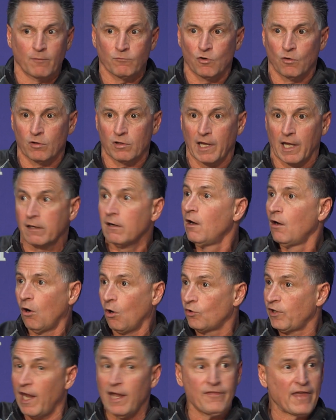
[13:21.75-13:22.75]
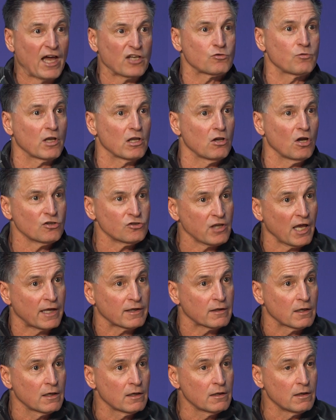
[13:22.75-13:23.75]
I'm going like, okay, that's what it looks
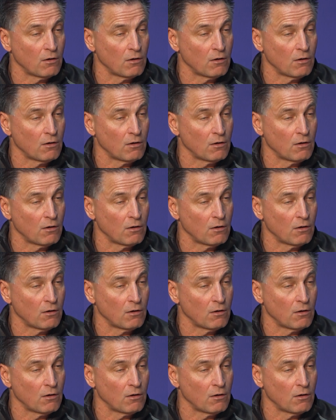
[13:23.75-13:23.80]
like.